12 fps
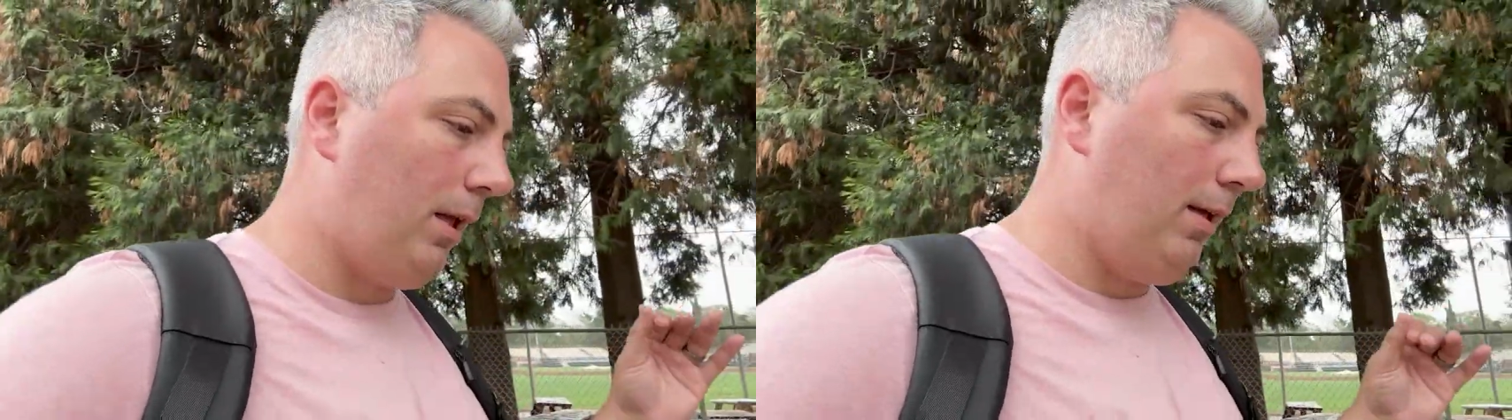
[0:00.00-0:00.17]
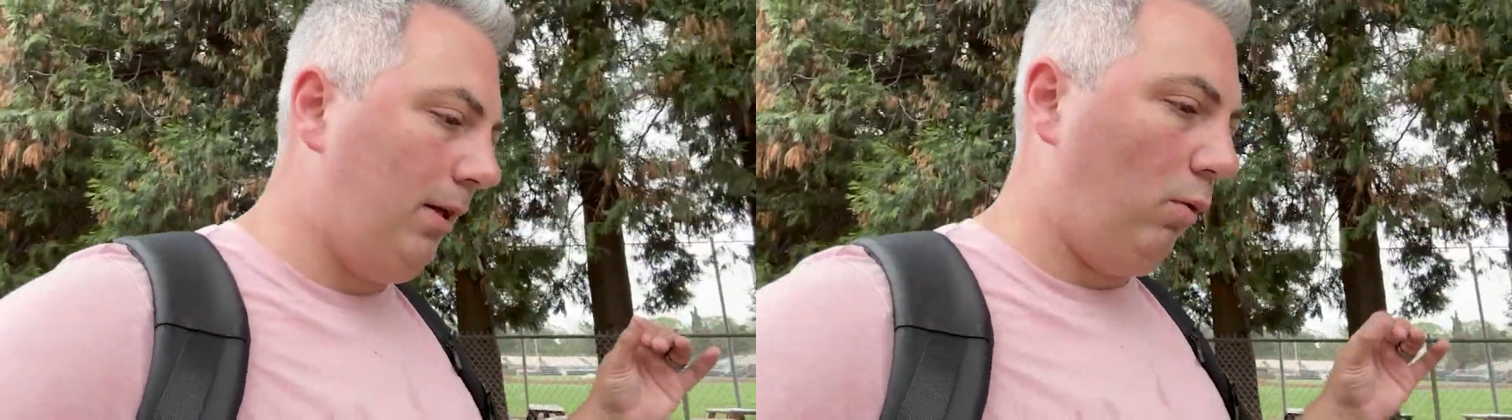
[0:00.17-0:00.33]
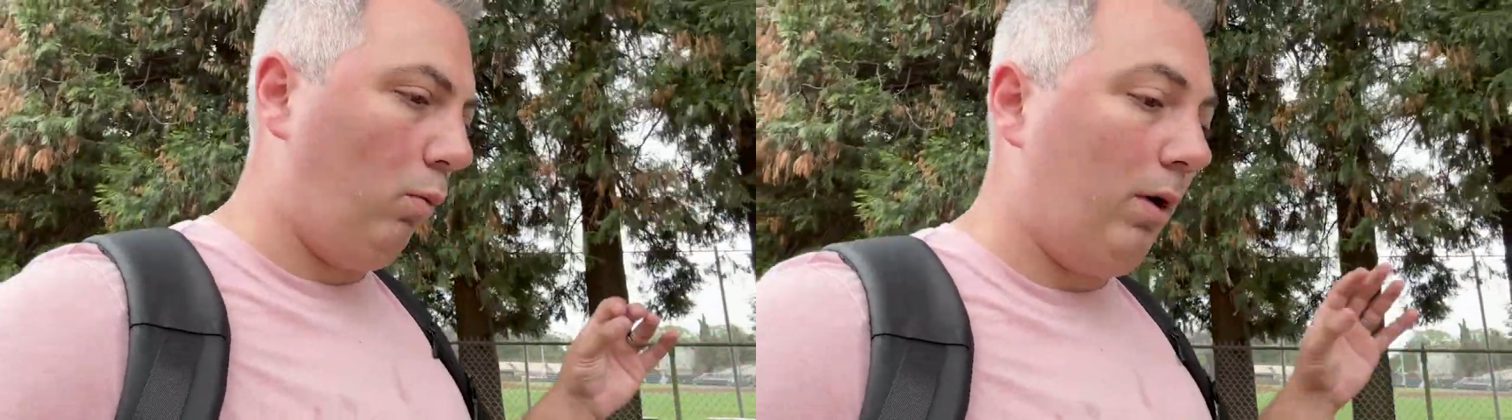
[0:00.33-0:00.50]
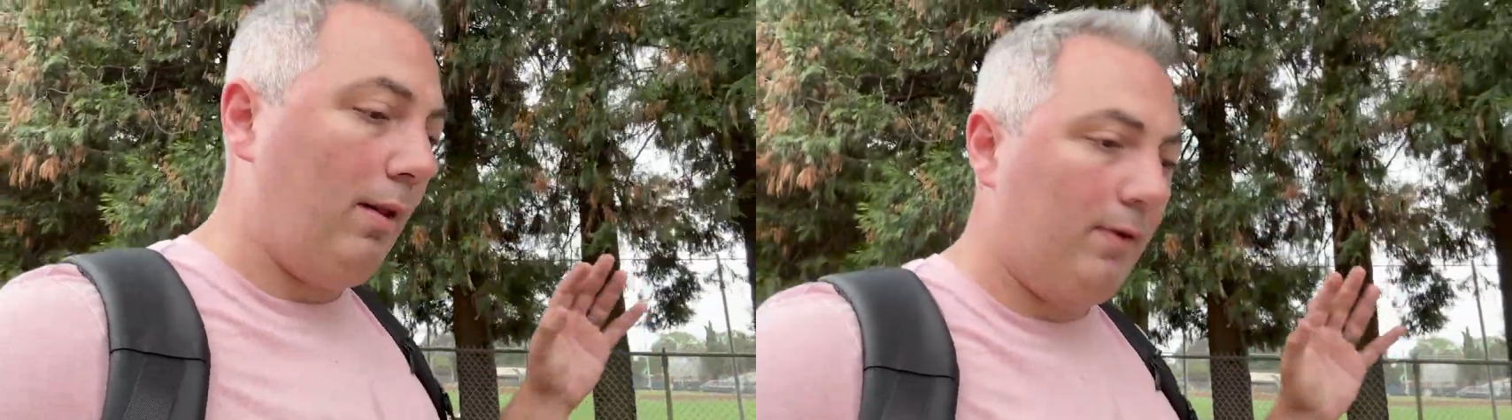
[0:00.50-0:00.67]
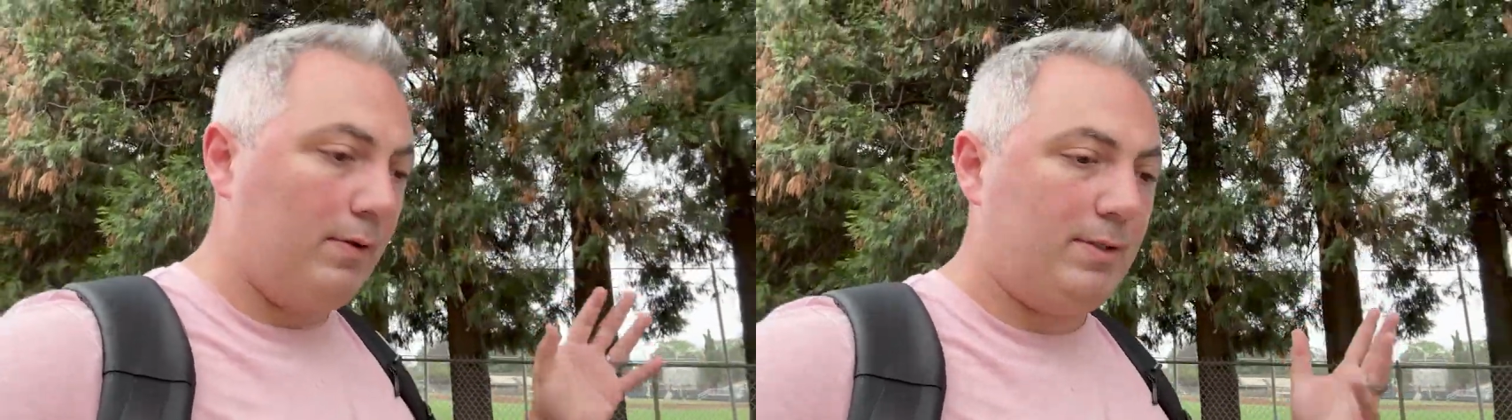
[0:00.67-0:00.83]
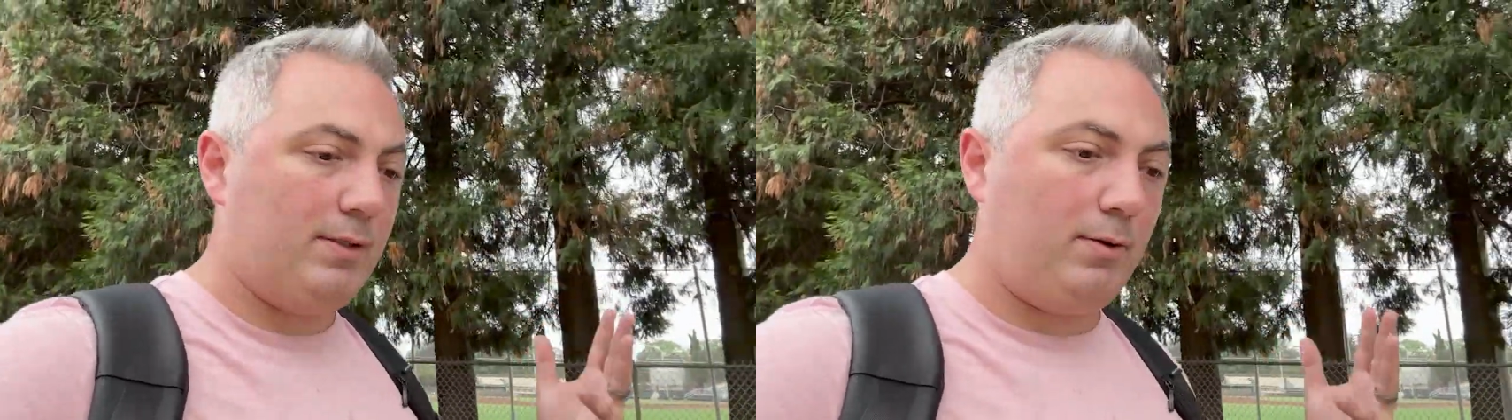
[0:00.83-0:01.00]
one of
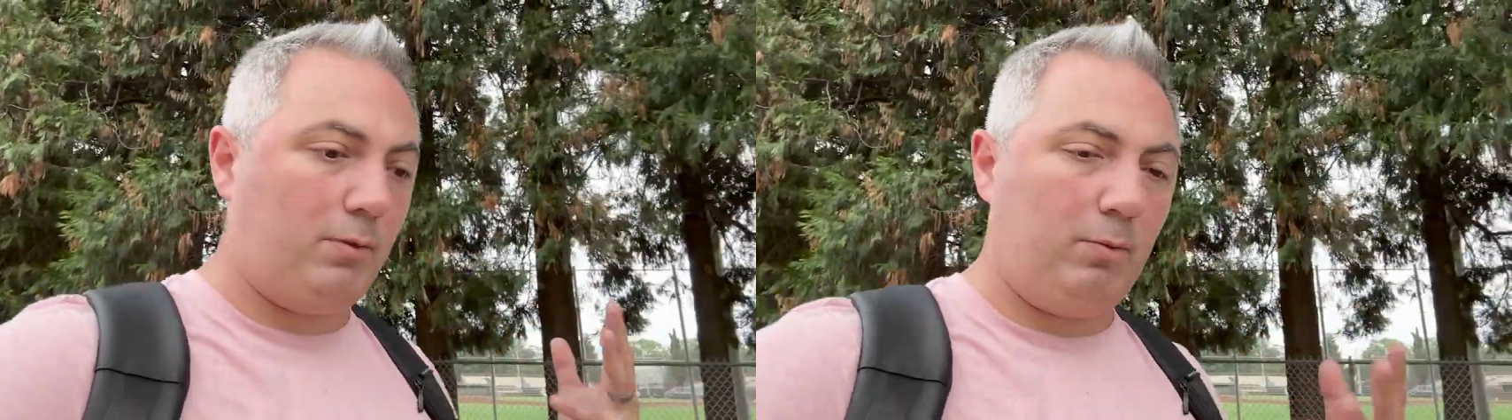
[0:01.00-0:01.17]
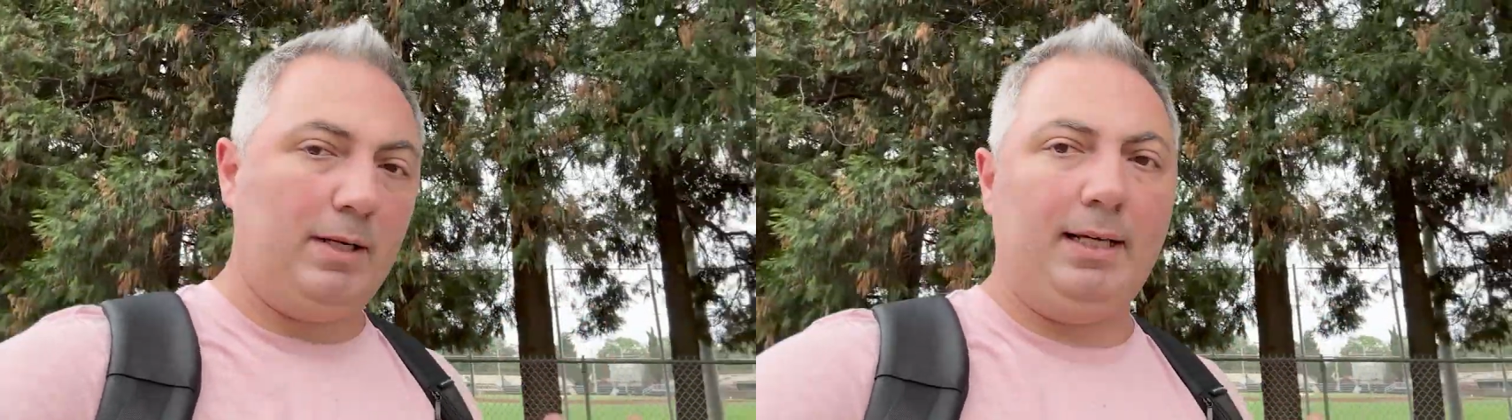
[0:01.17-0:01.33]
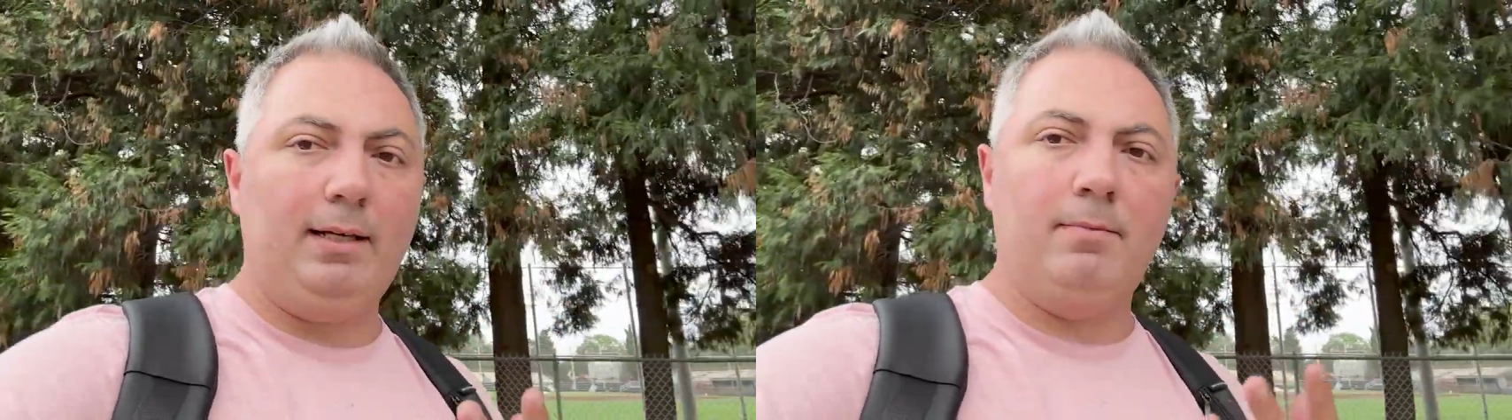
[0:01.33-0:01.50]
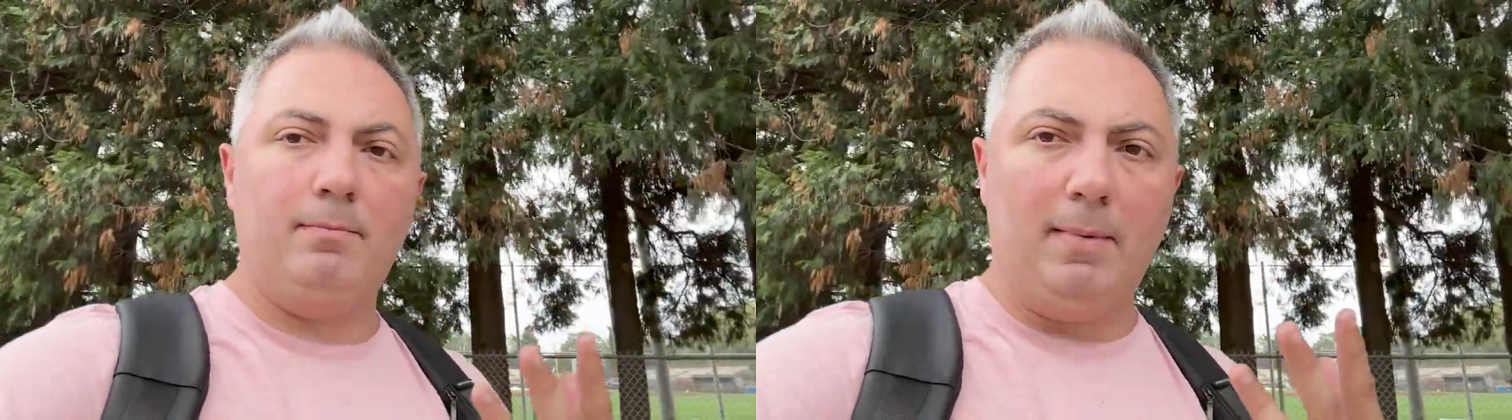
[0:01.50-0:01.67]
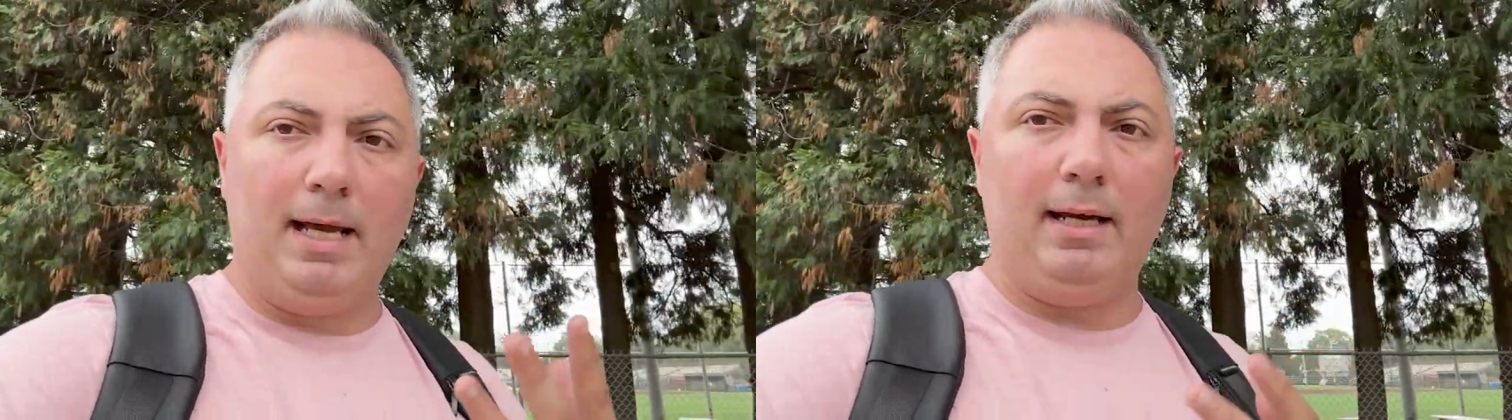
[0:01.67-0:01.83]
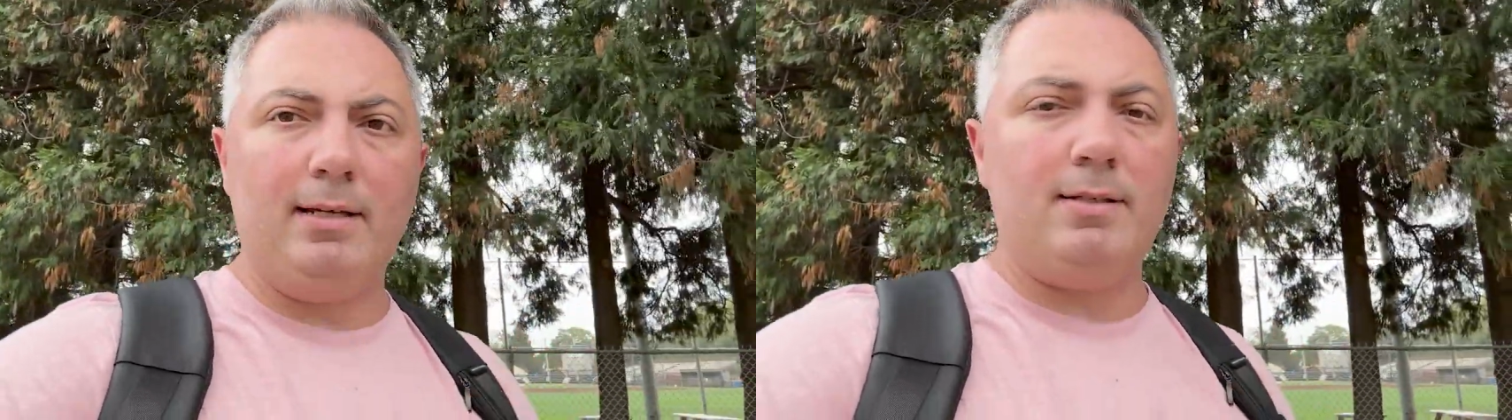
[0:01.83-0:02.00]
those 3
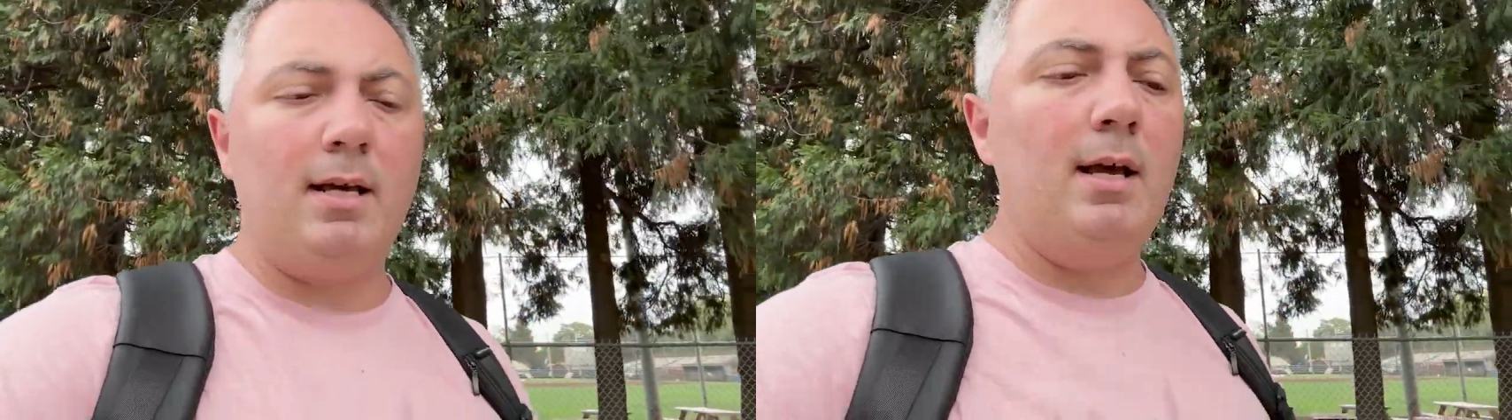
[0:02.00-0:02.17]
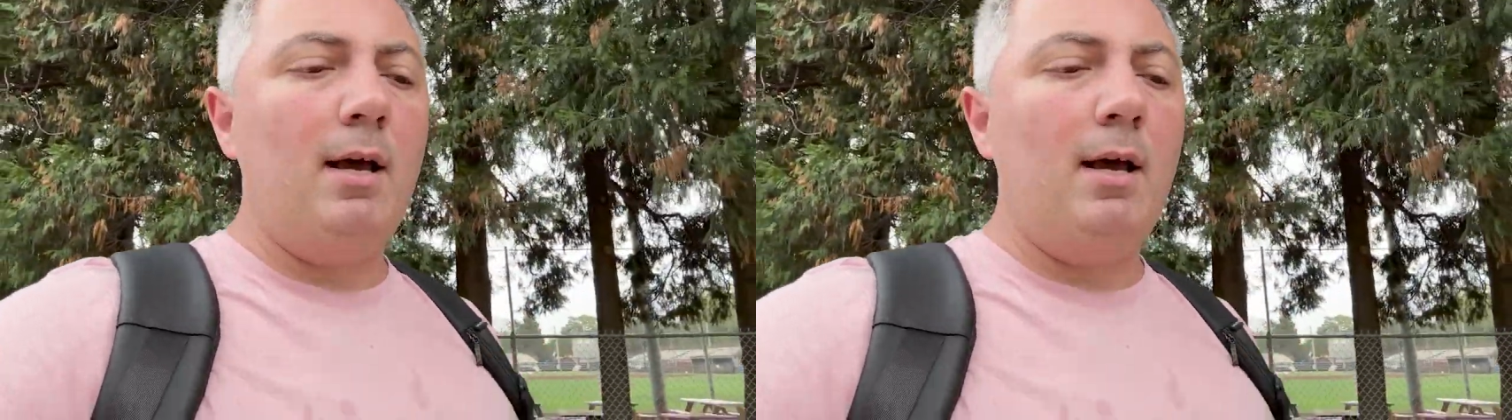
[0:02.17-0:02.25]
megas.